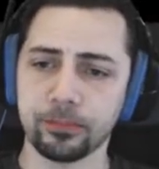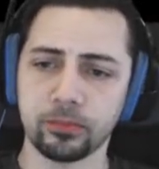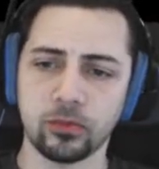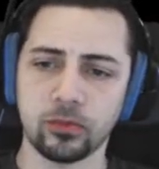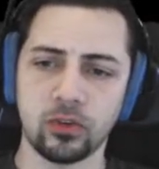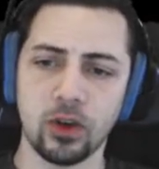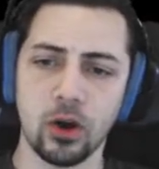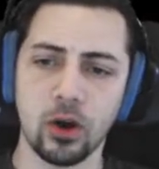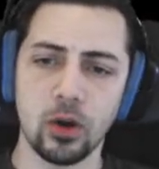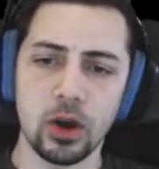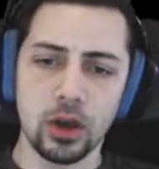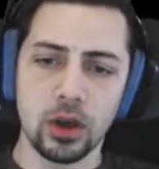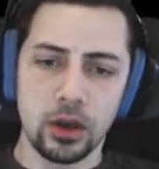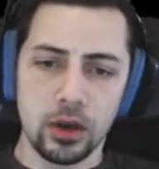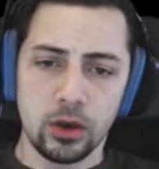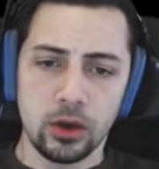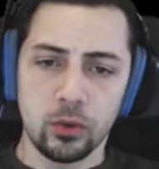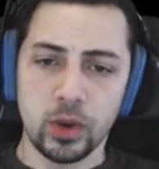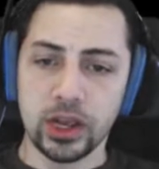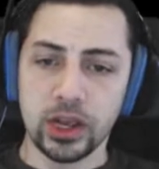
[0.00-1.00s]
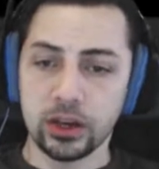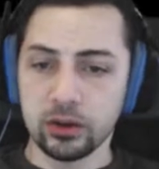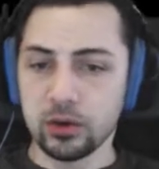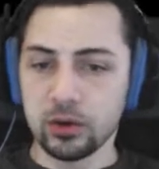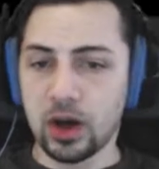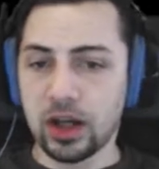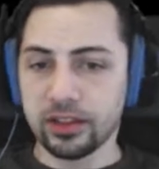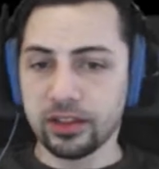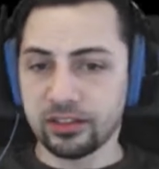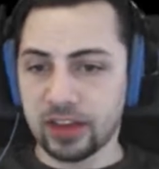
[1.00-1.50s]
So we can do
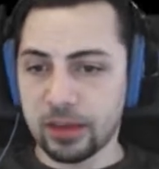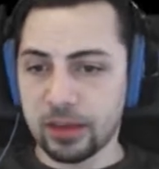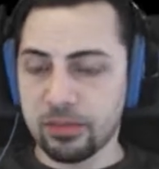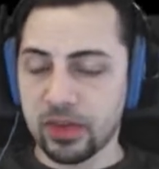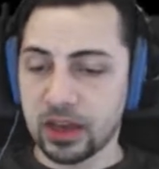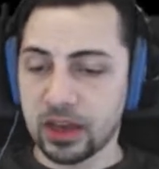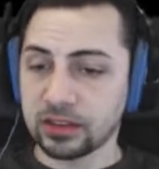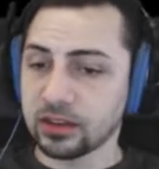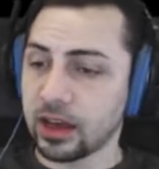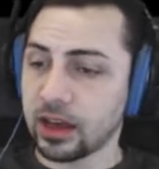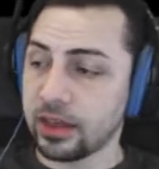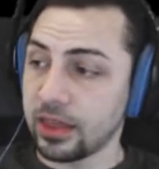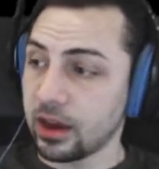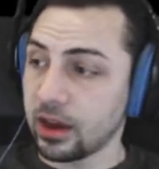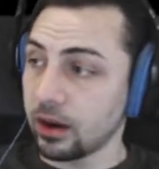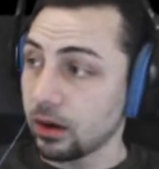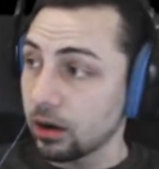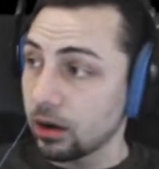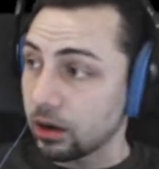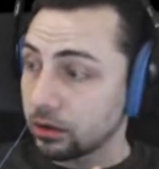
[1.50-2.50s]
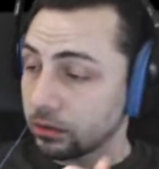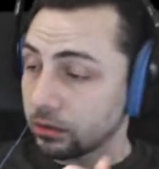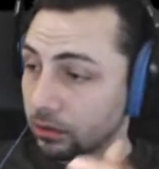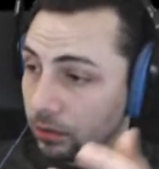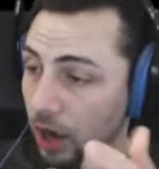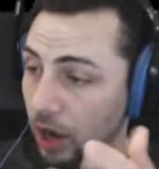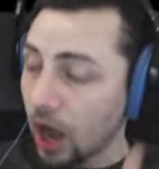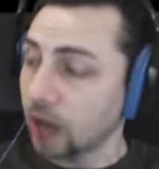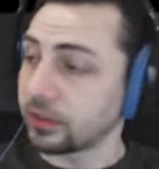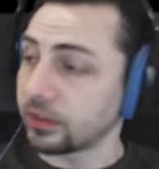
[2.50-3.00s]
all the same things, and they're
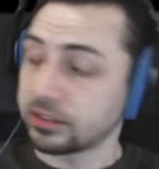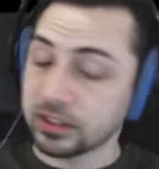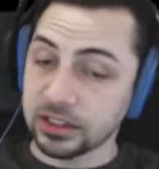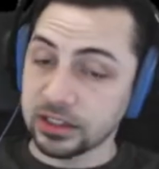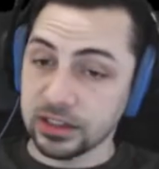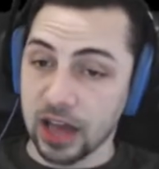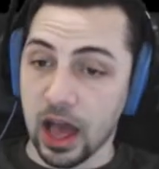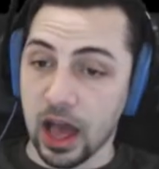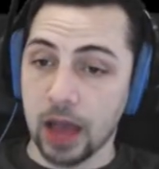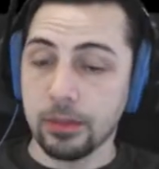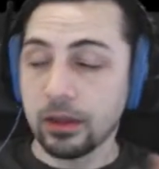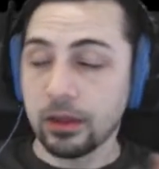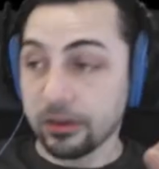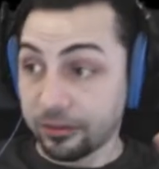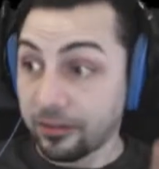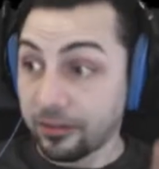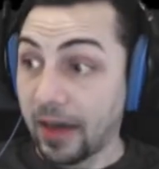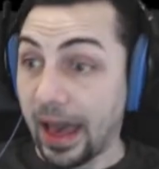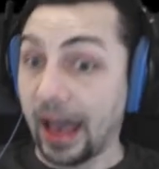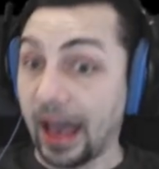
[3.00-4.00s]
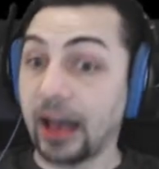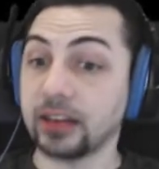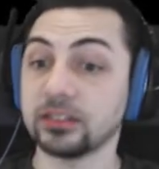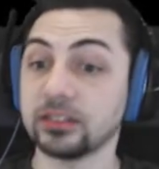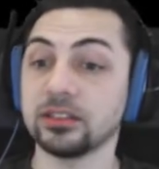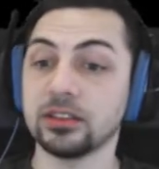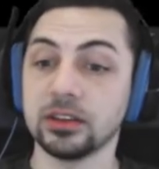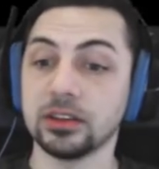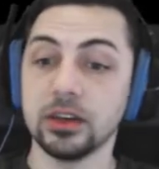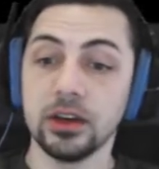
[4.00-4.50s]
constant time. They're
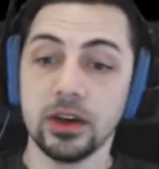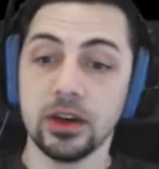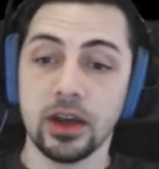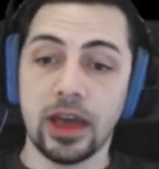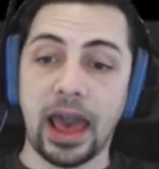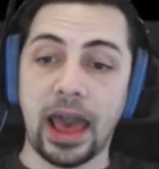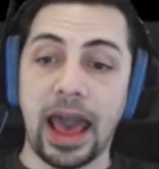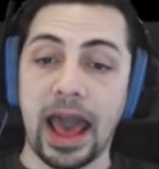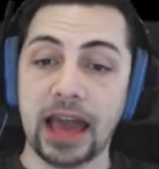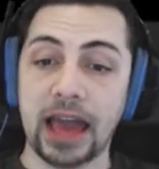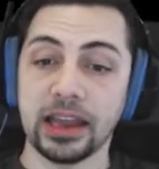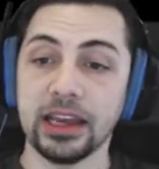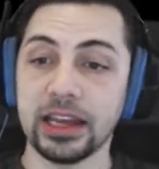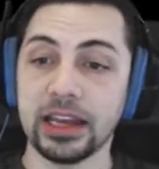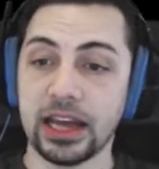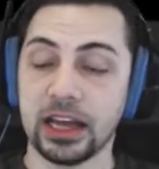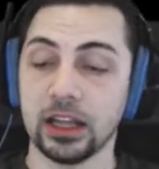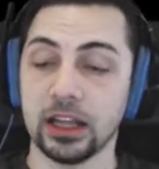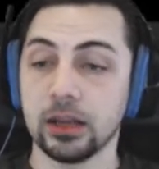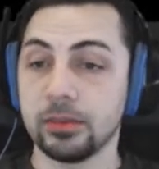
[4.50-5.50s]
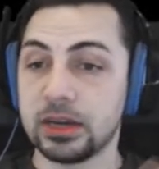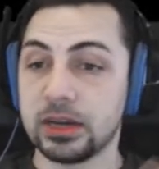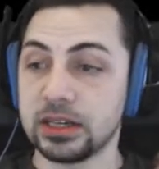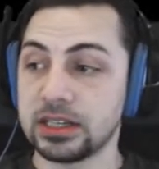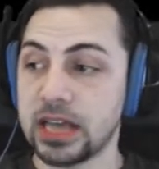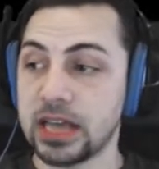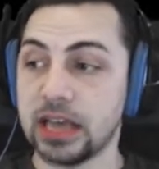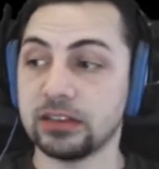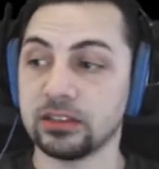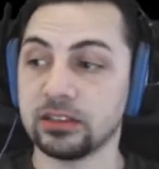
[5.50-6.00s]
fast. Adding an element
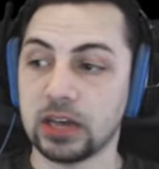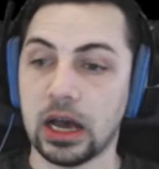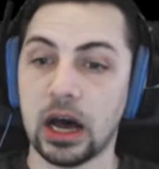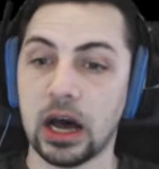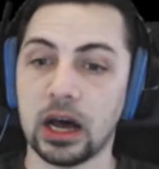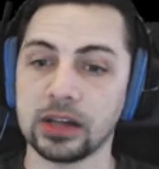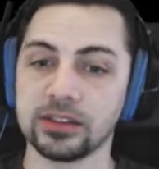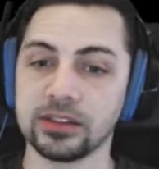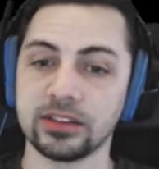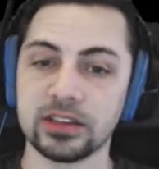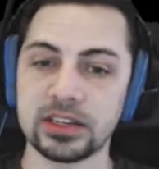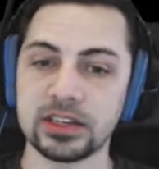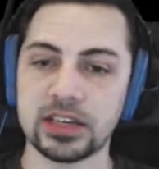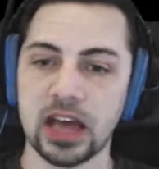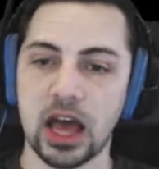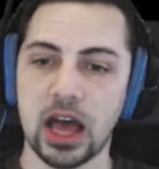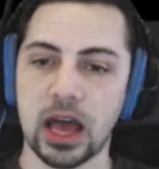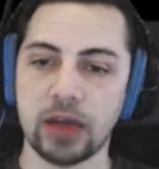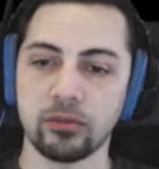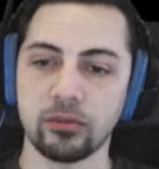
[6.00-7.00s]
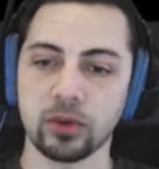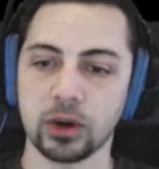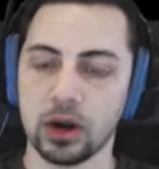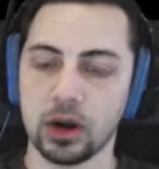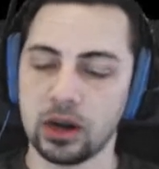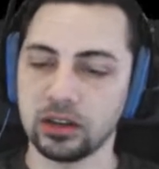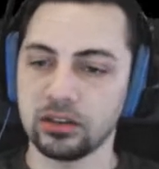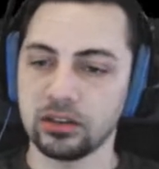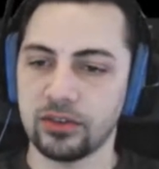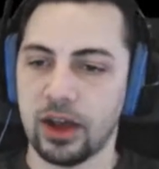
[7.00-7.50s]
takes constant time,
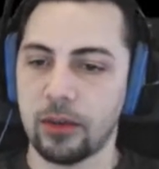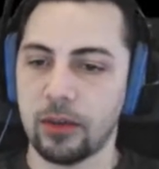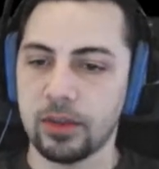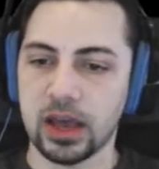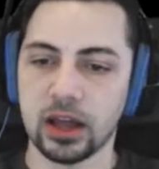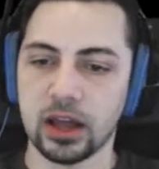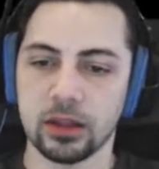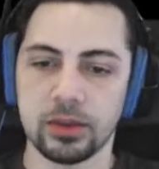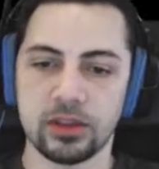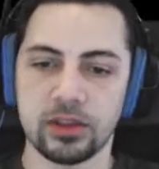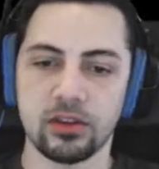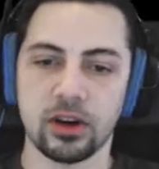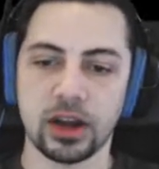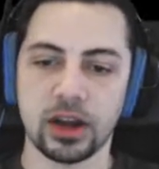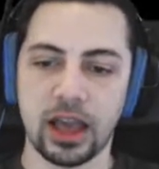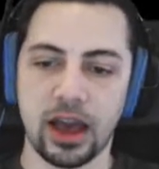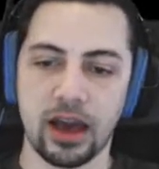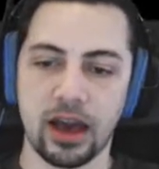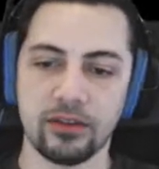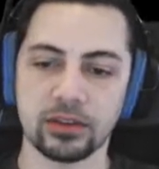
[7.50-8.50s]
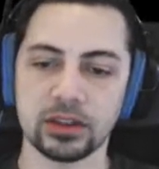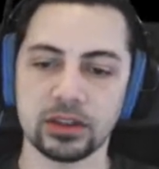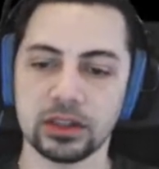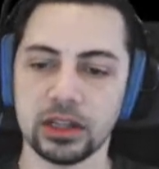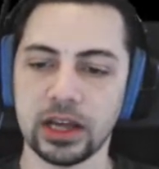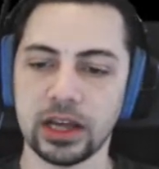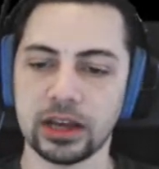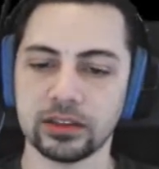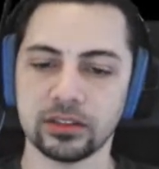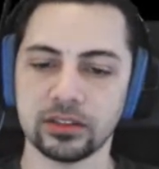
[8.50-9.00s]
regardless of how many elements you already have in the
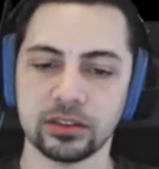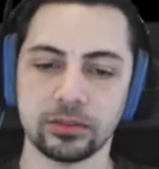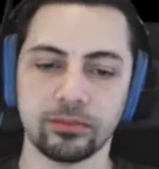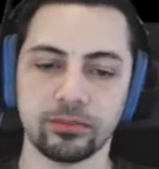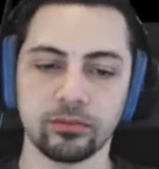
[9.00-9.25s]
list.